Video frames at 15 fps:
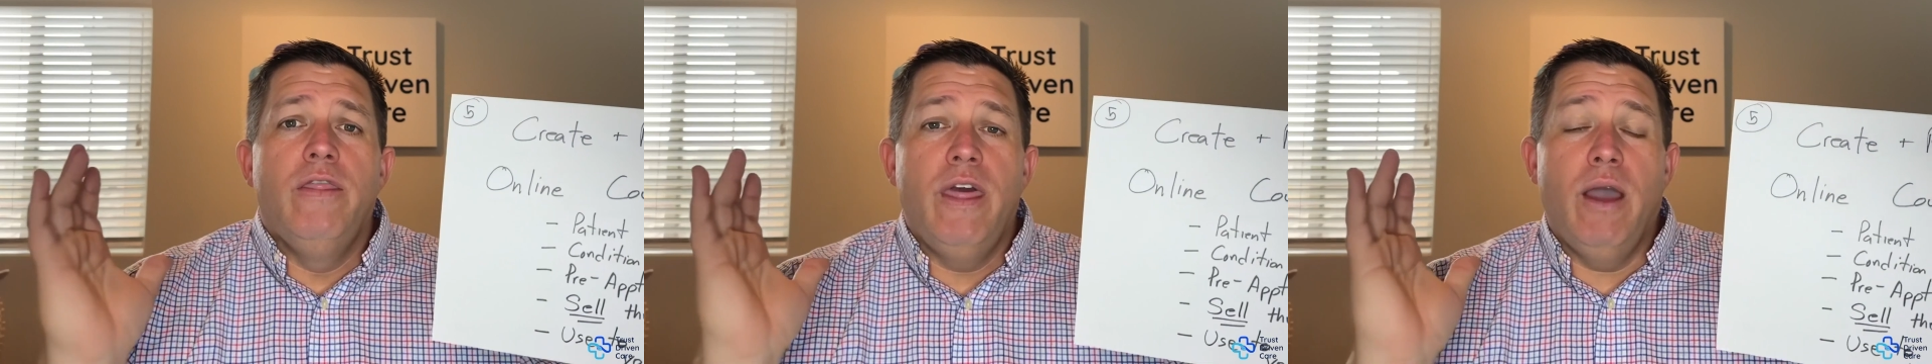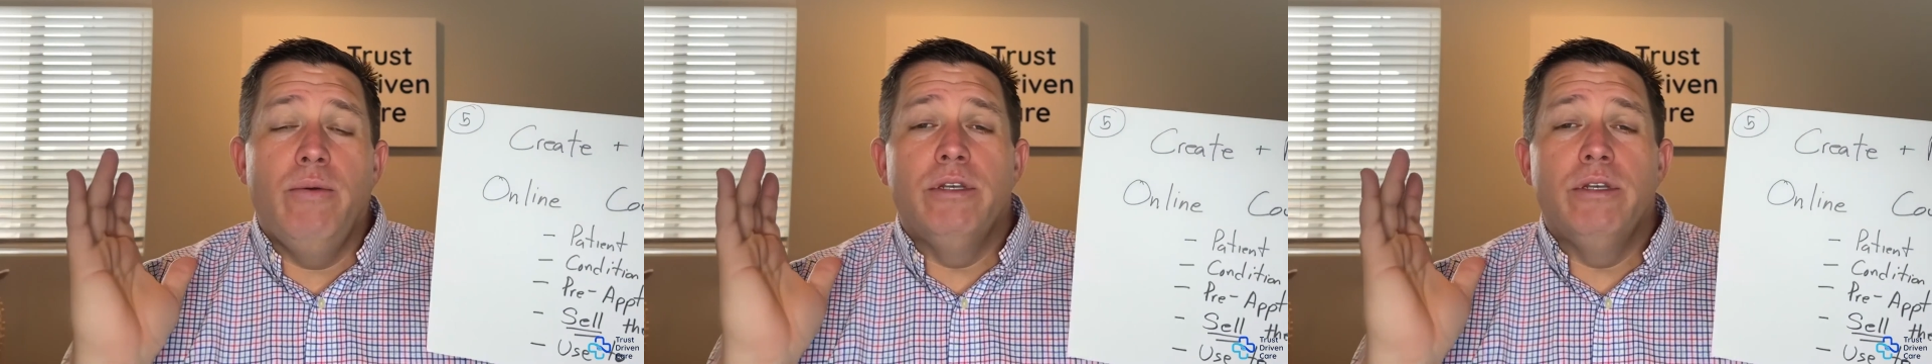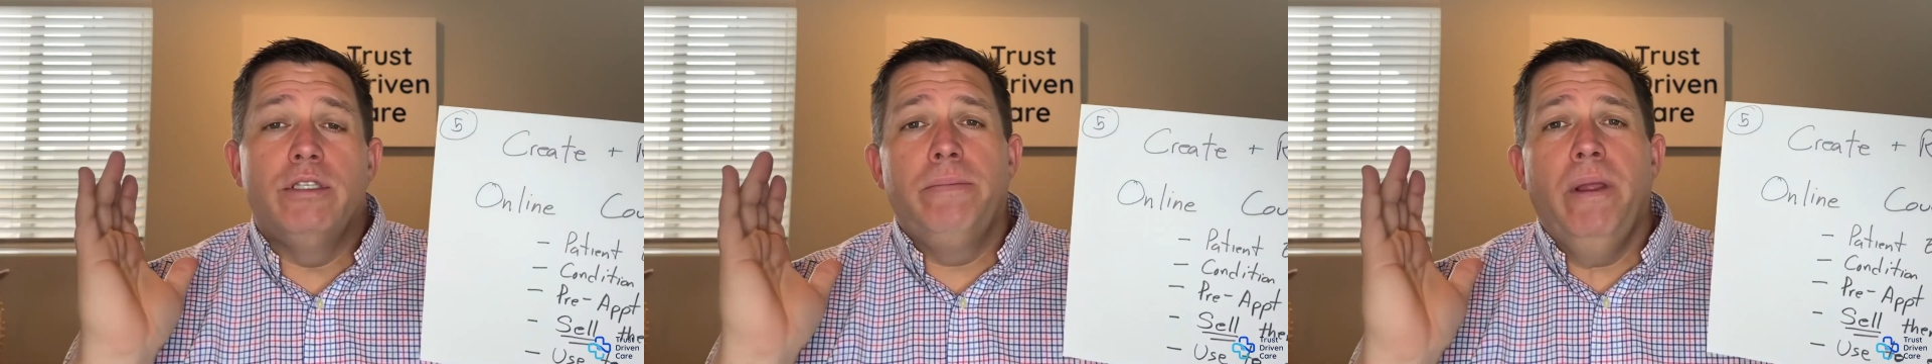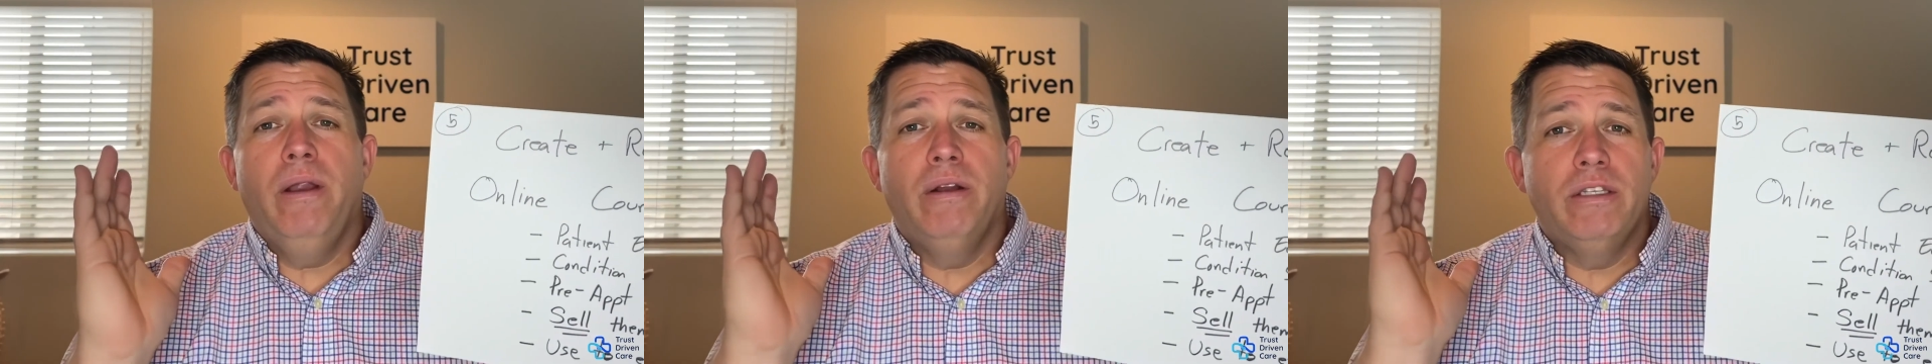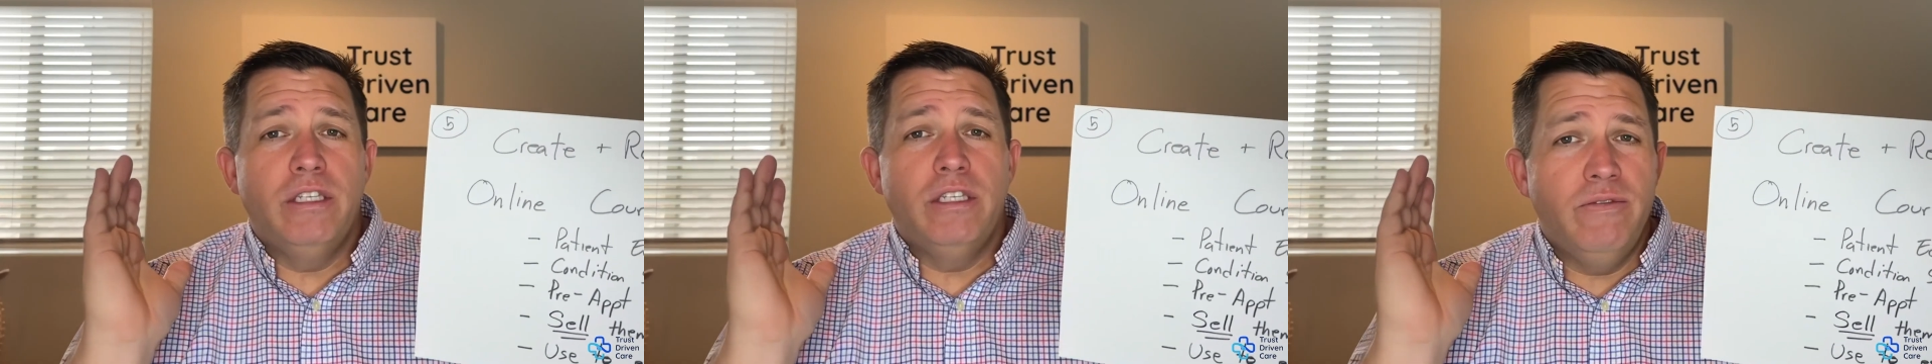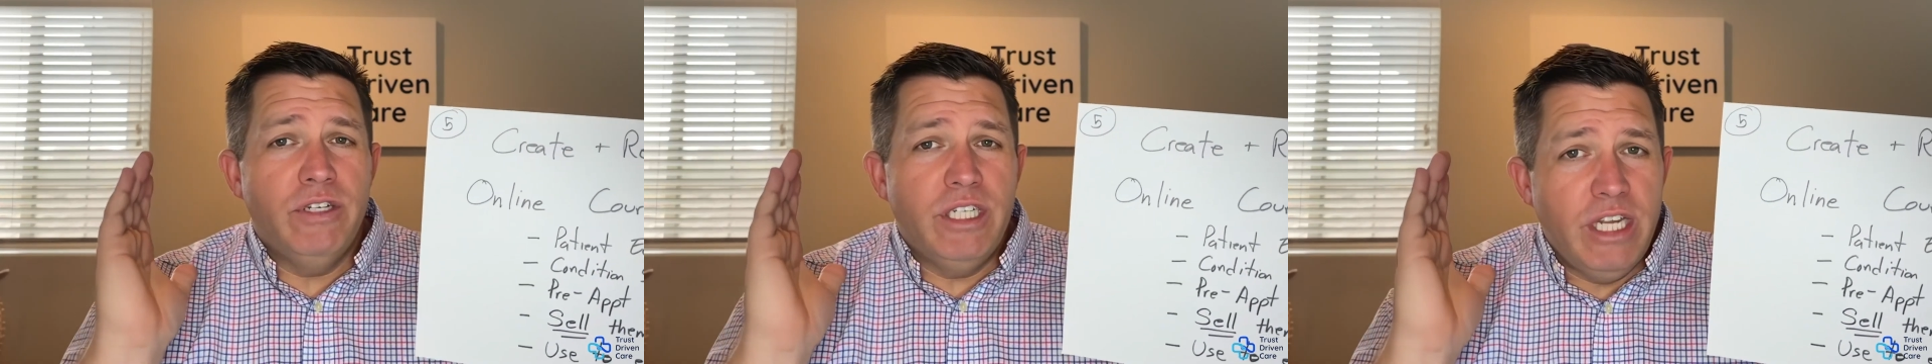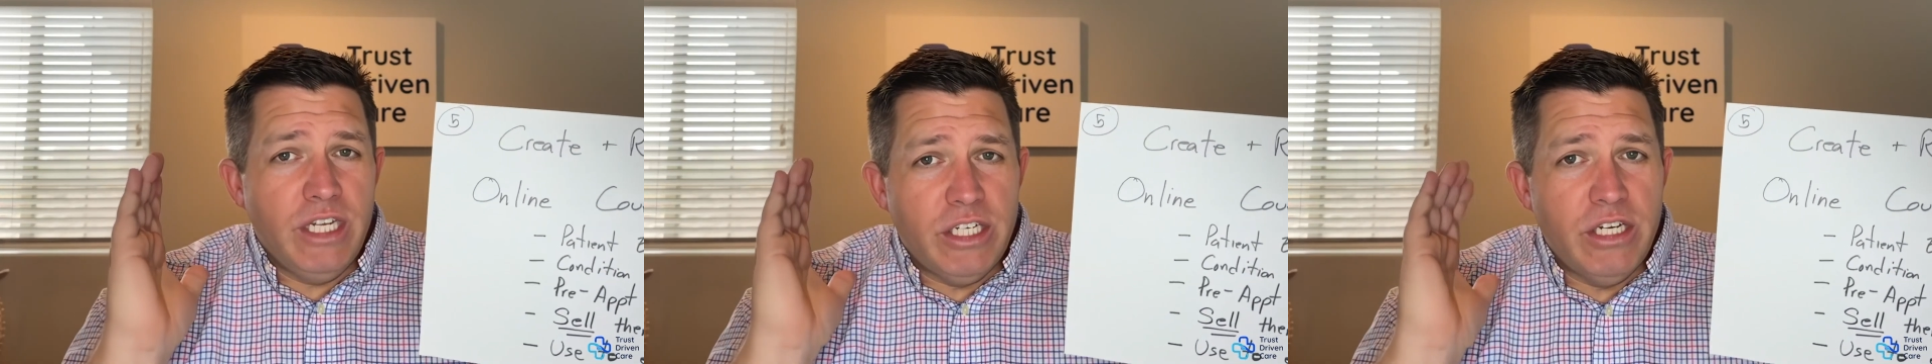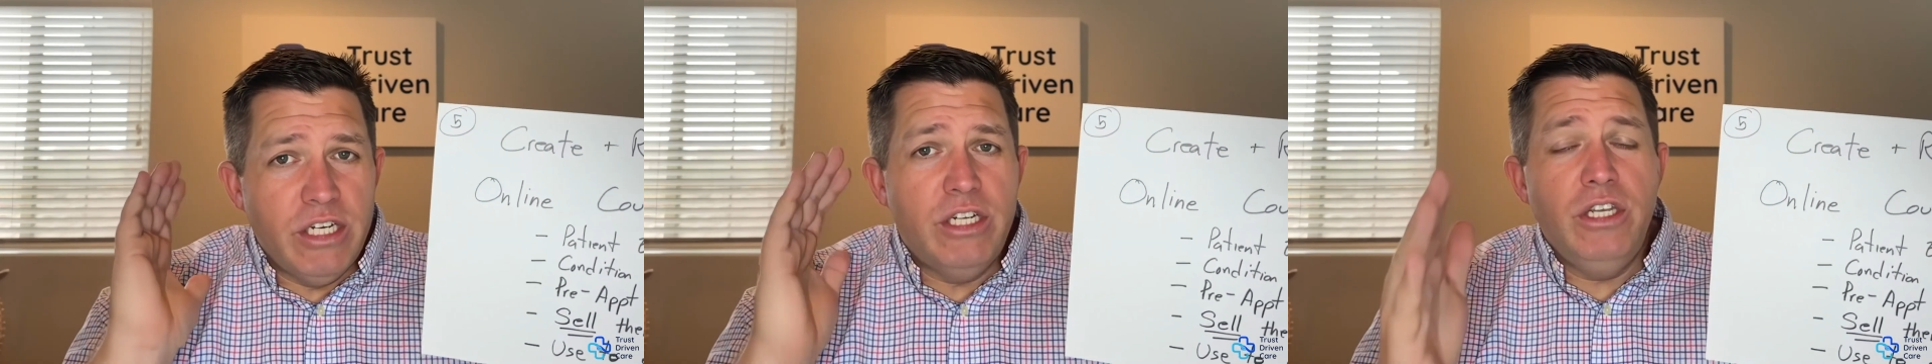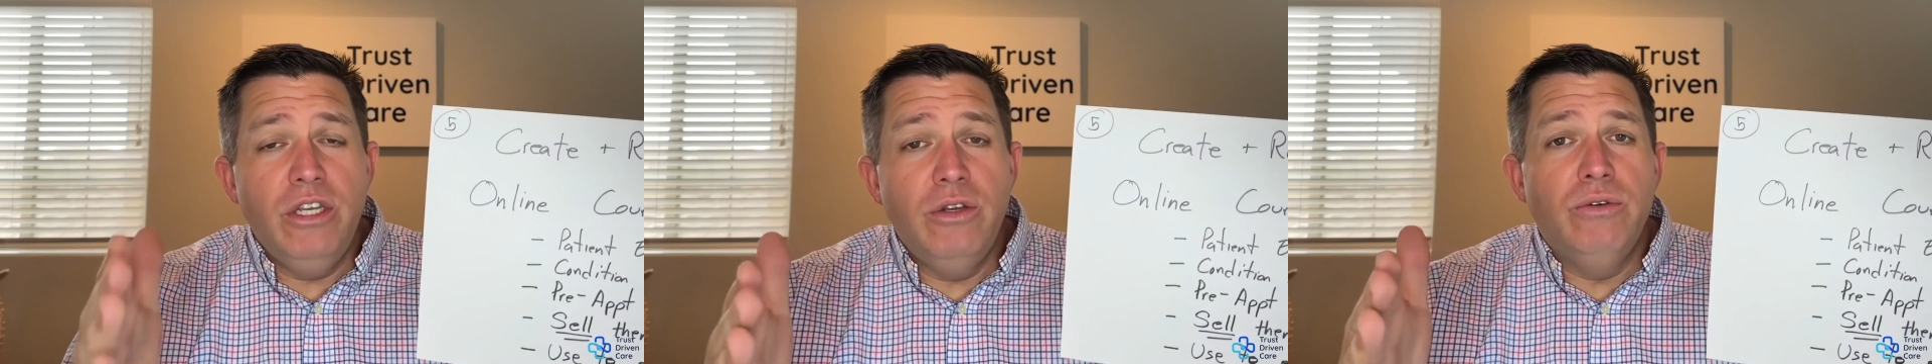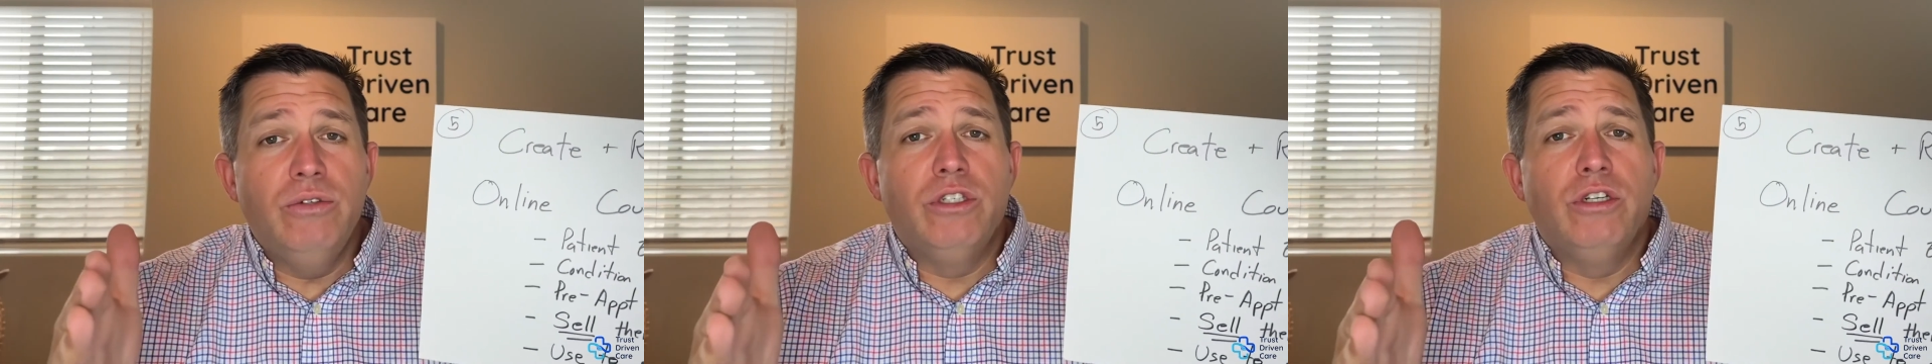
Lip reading: That was the parent's invitation to you